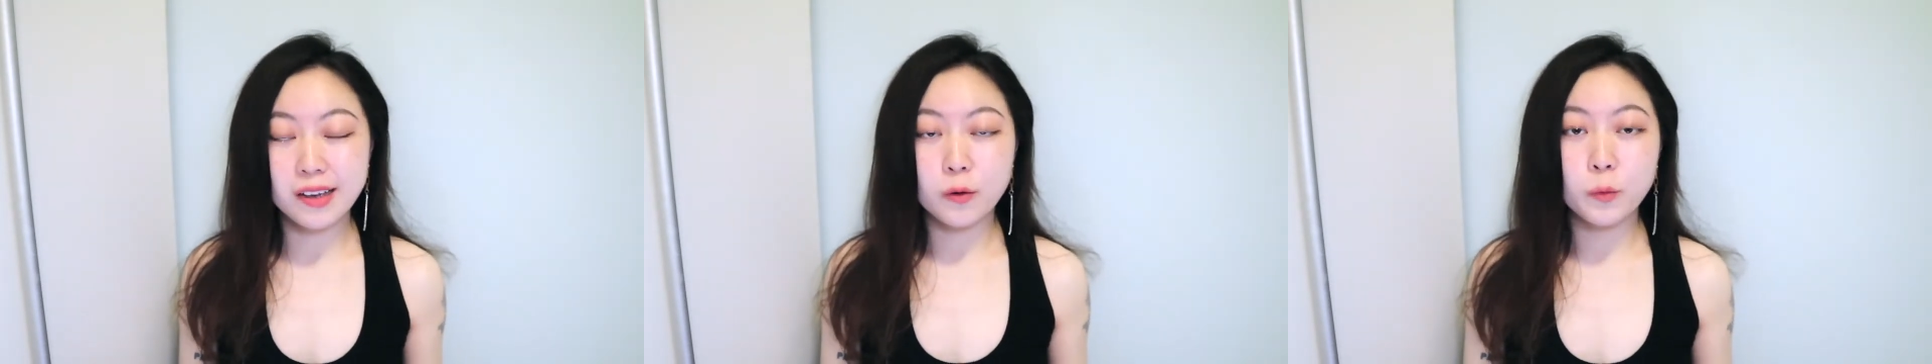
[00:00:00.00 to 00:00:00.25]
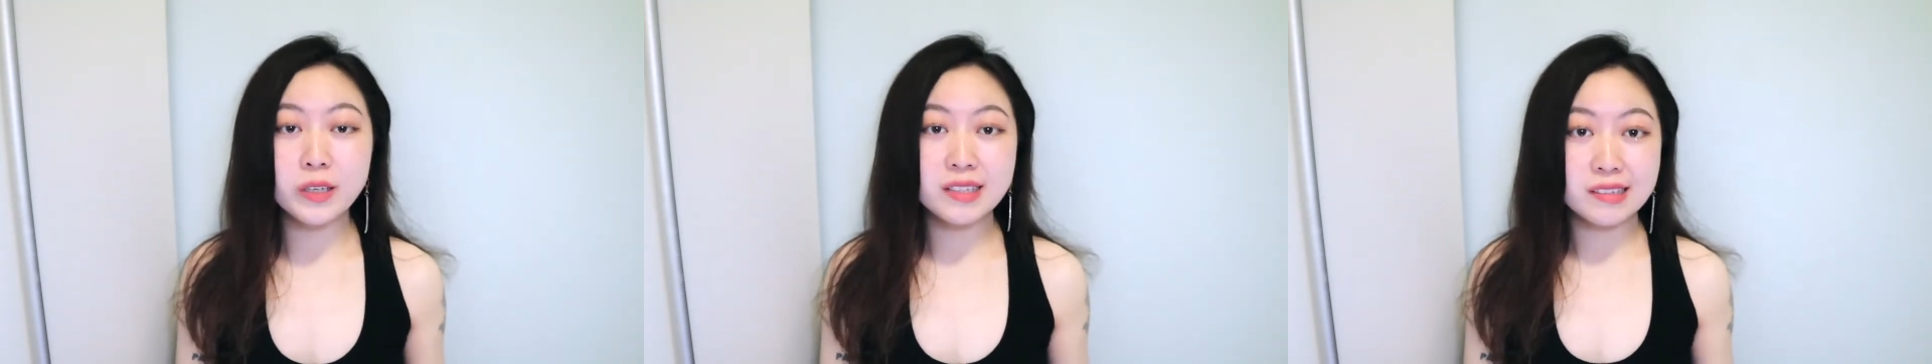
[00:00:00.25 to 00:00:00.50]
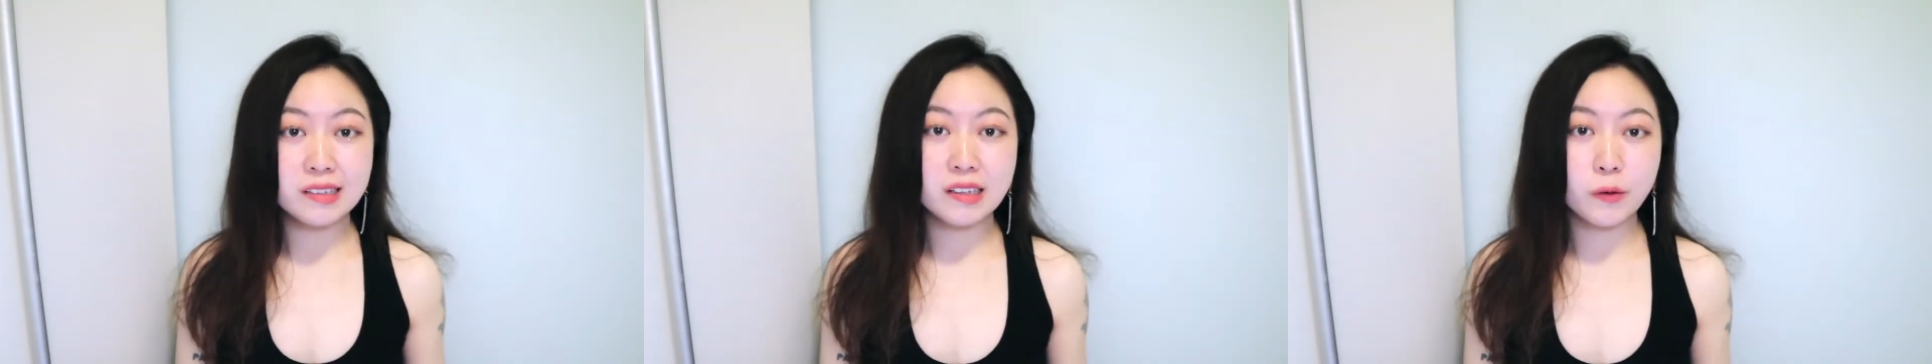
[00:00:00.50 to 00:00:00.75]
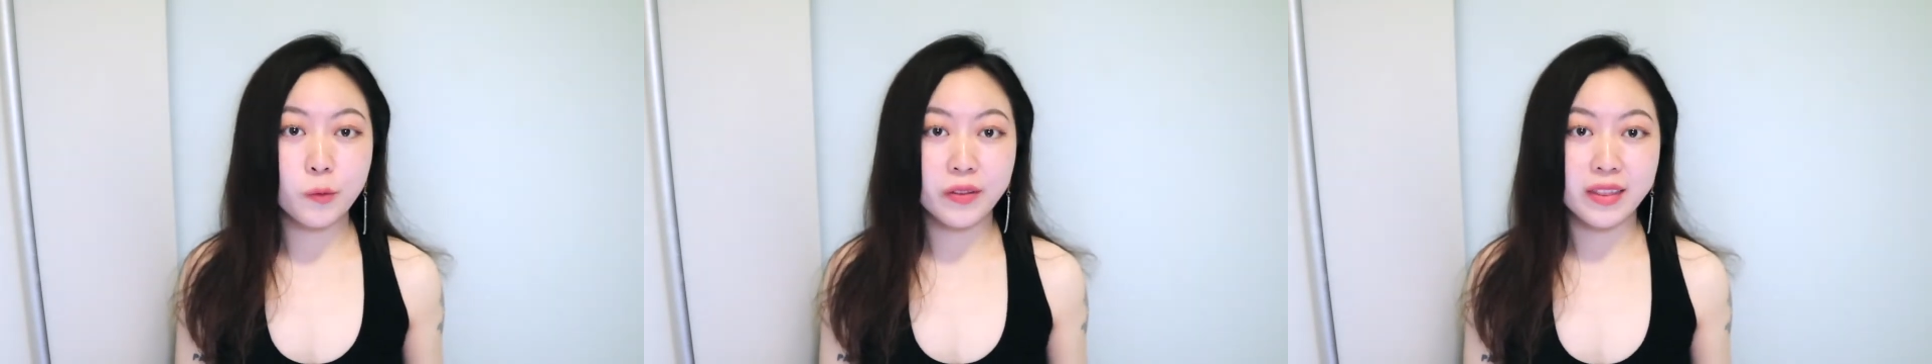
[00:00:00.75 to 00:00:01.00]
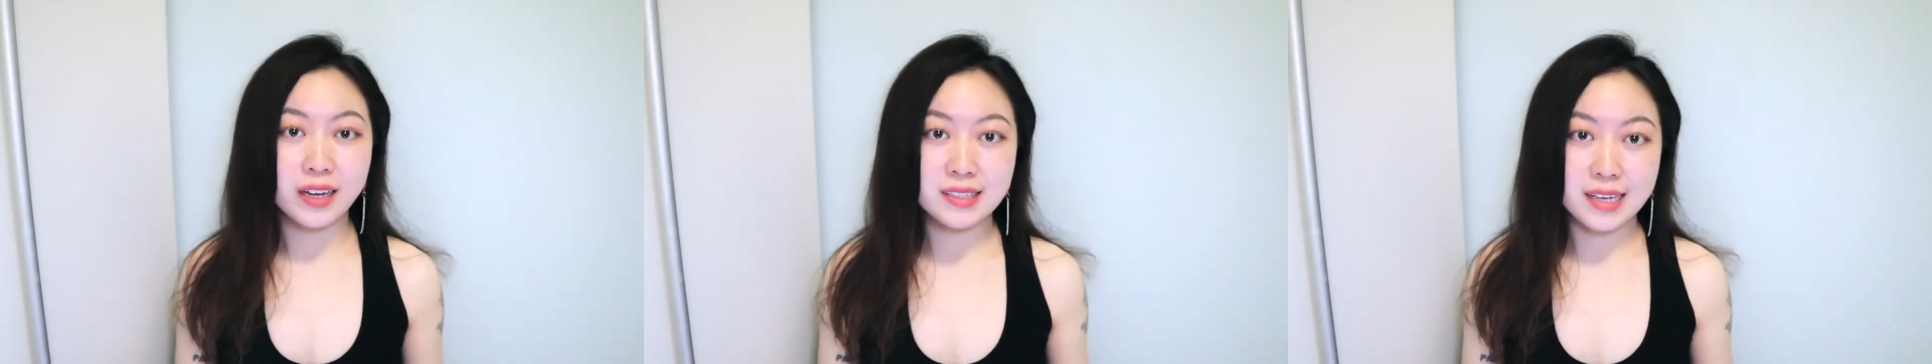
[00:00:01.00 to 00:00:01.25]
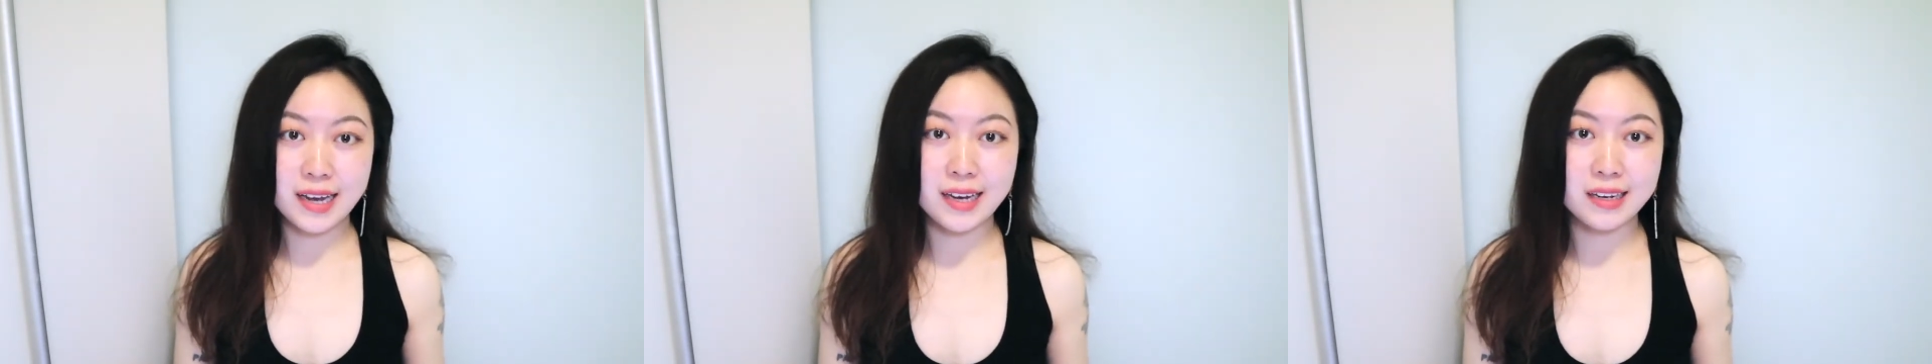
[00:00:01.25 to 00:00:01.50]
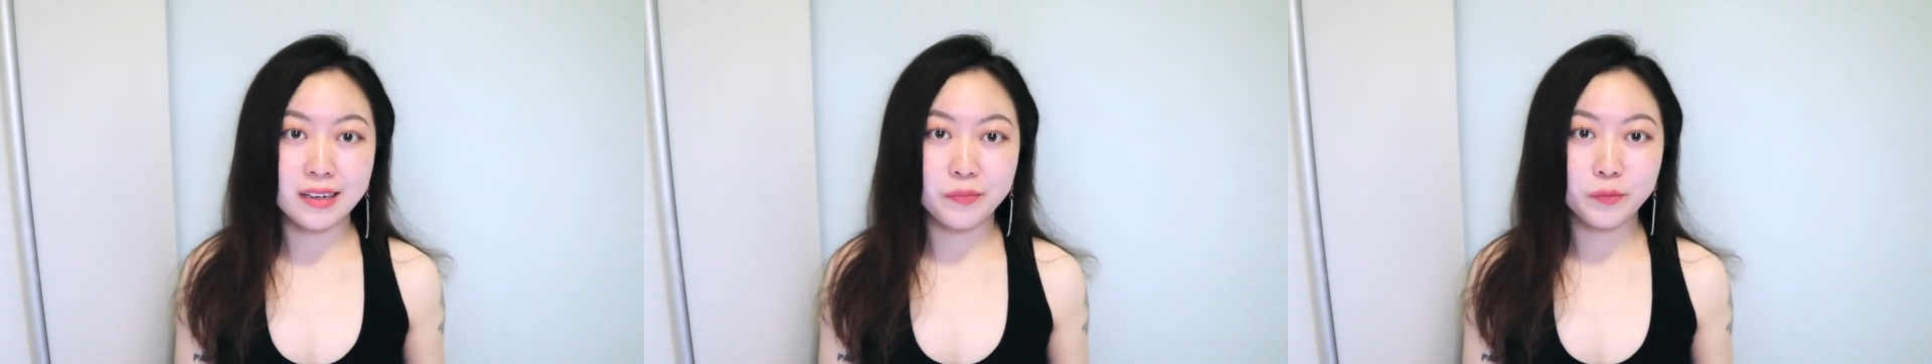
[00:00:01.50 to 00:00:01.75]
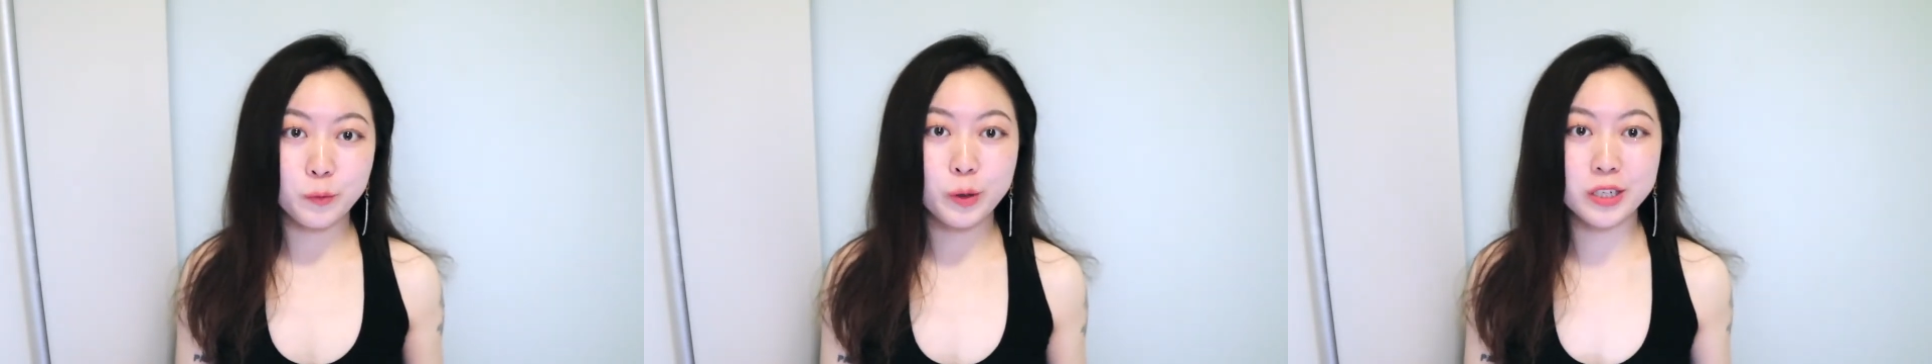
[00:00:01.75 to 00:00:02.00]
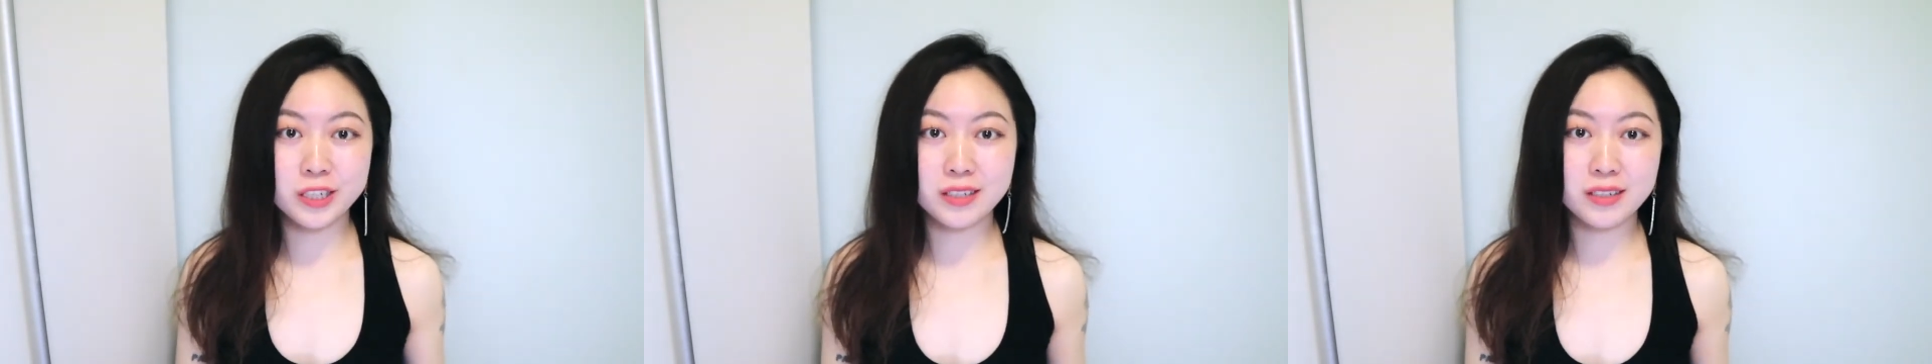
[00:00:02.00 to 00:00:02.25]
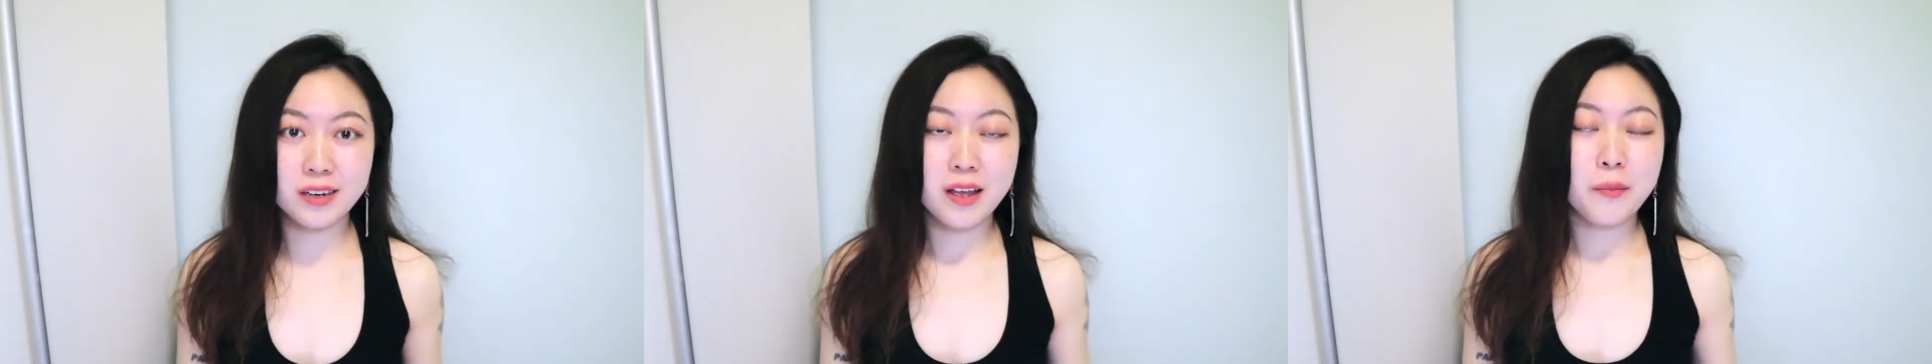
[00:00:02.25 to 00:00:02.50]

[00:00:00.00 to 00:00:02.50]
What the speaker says: when dealing with anxiety, which,